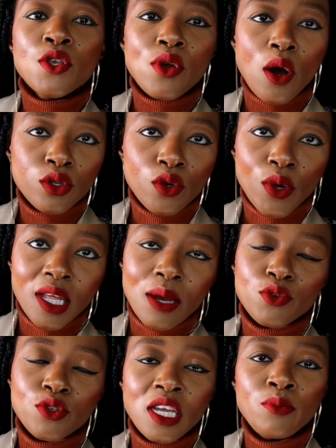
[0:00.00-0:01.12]
you're also
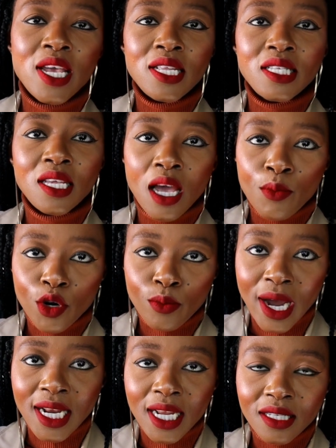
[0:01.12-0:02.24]
welcome to send me a DM on
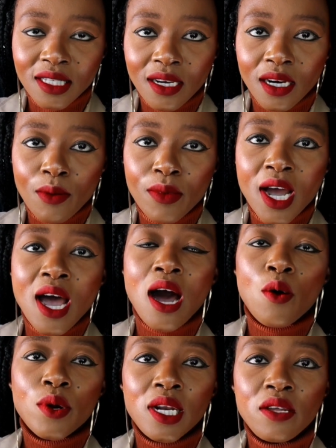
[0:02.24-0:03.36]
my Instagram. I
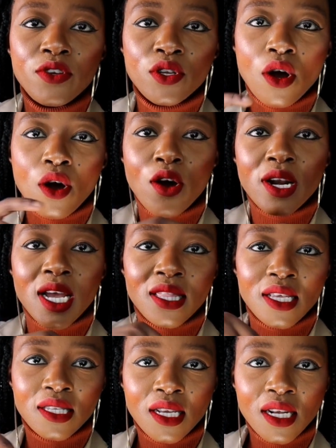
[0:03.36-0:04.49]
will leave it on
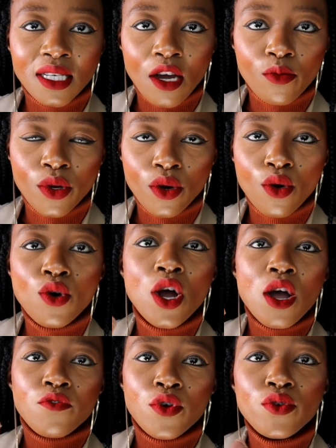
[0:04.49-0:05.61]
the screen down below
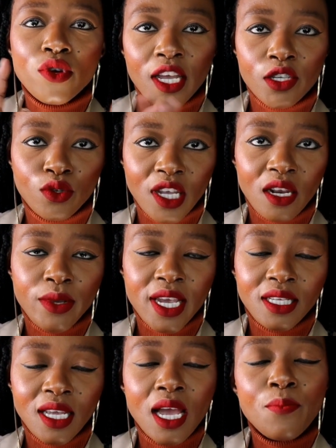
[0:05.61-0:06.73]
for you guys to send me a
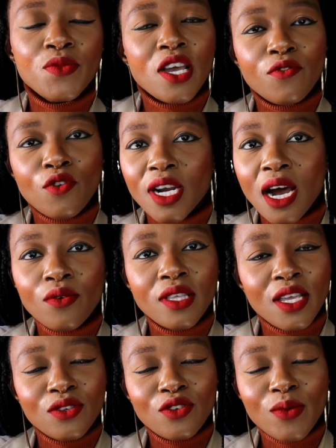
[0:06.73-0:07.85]
DM. For now,
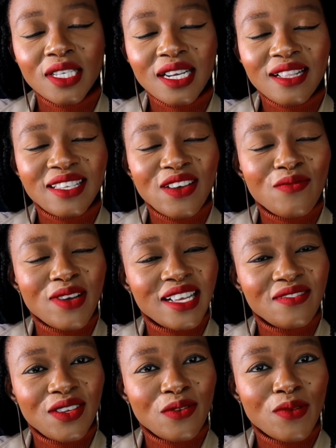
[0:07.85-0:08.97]
thank you so much. I'll see you on my
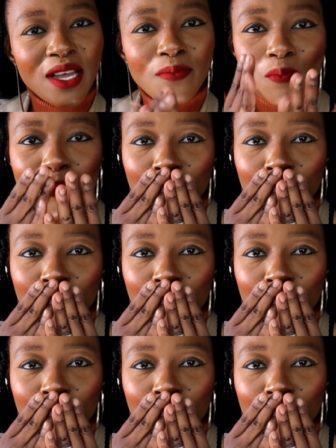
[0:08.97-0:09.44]
next video. Bye.